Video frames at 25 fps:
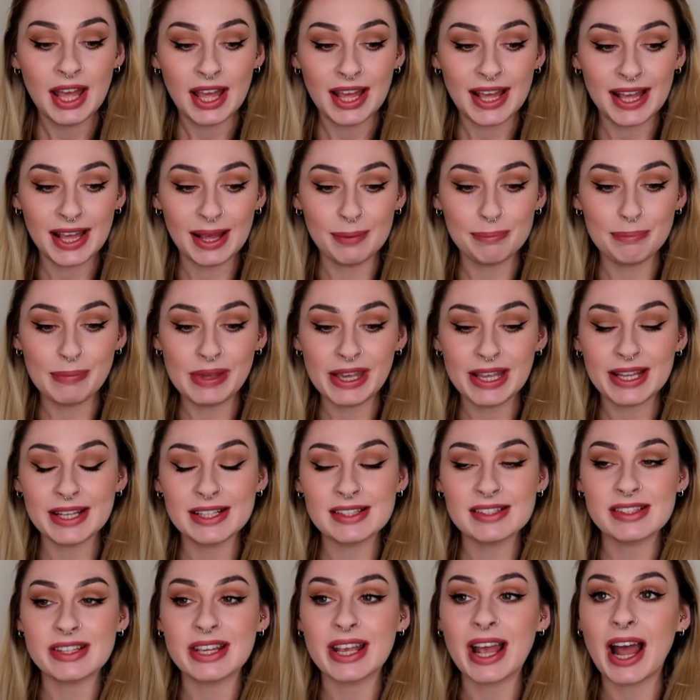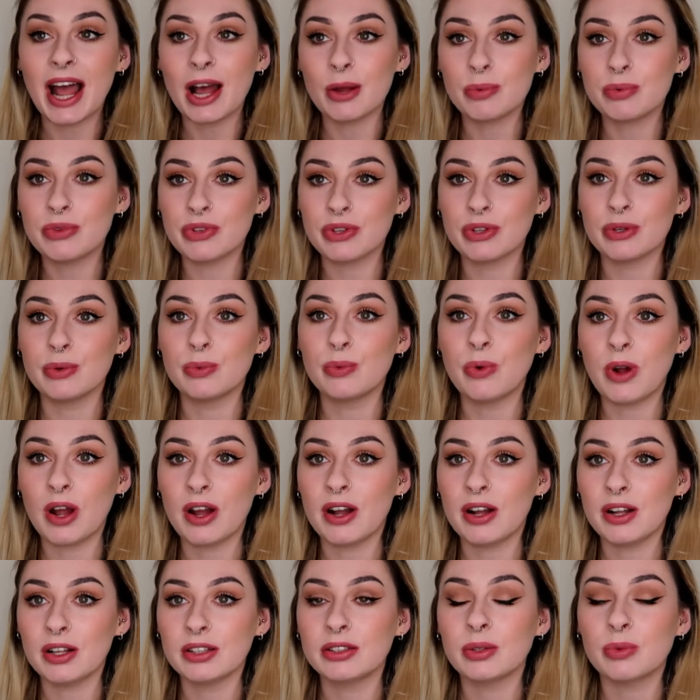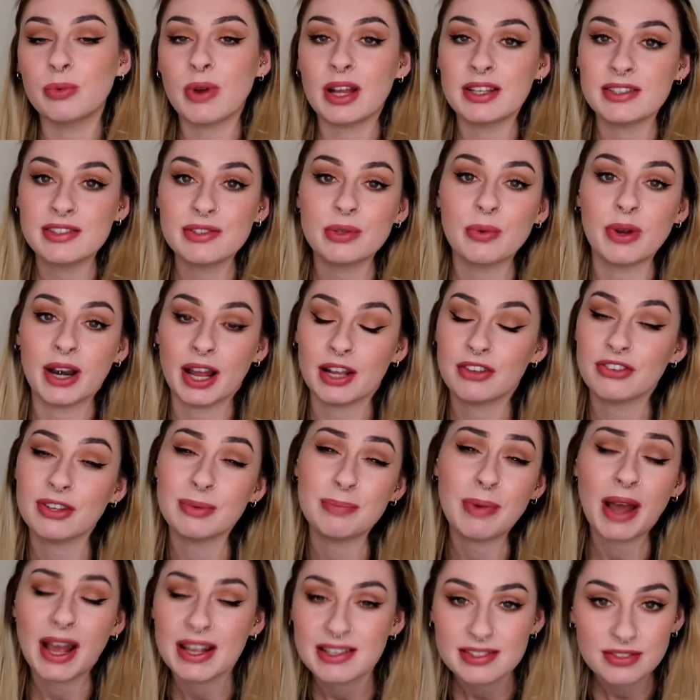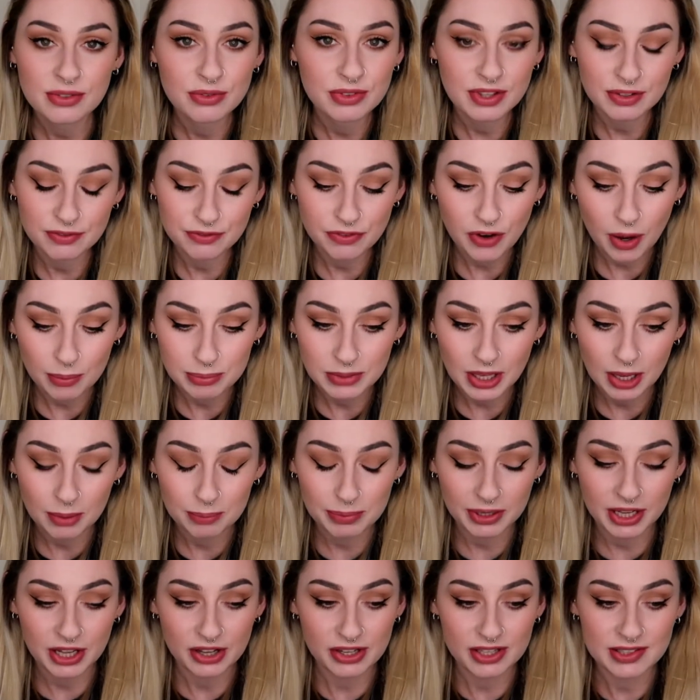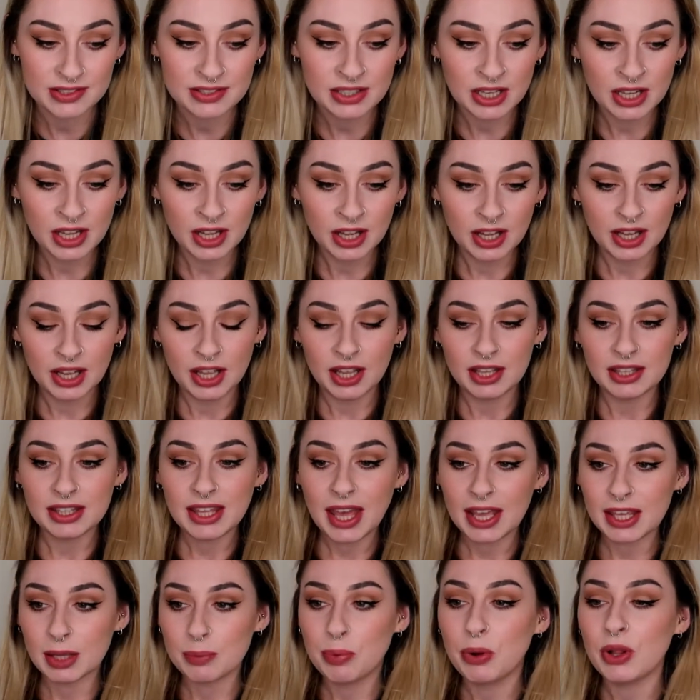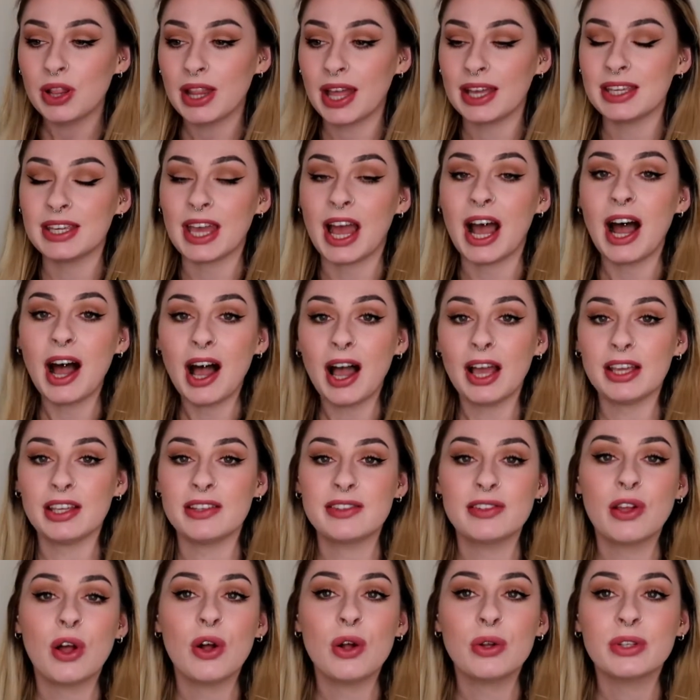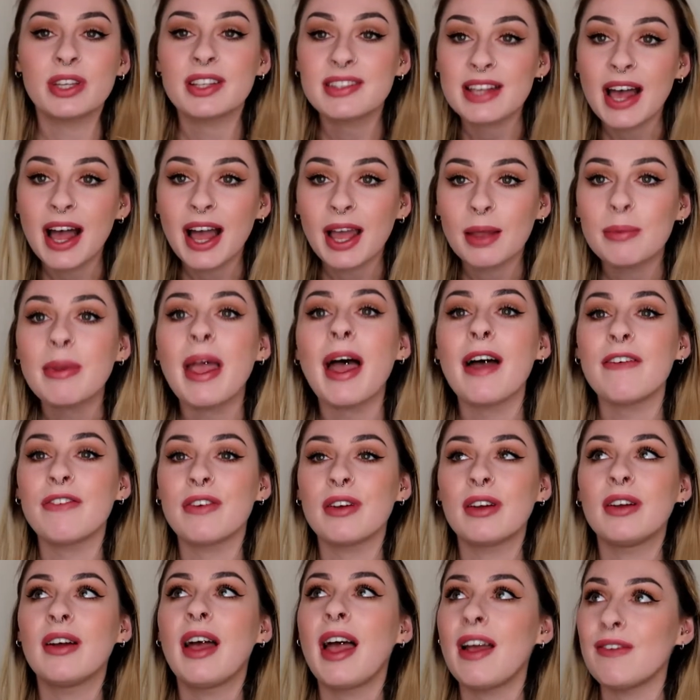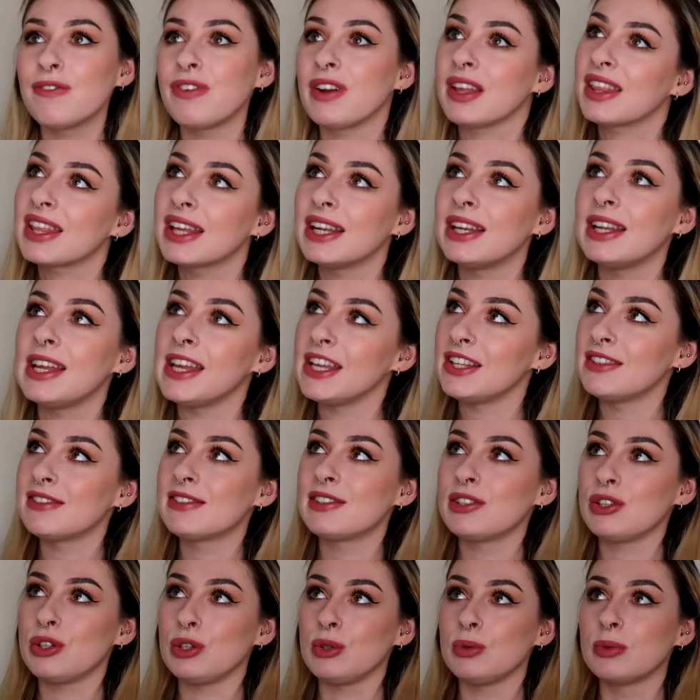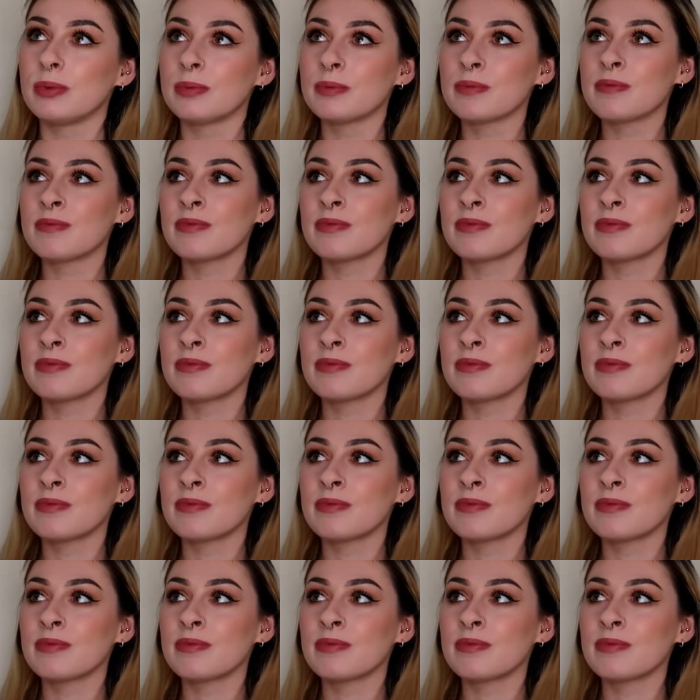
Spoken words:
it means the absolute world when someone actually buys something from you, because yeah, you put like your heart, your soul, your time, effort, everything into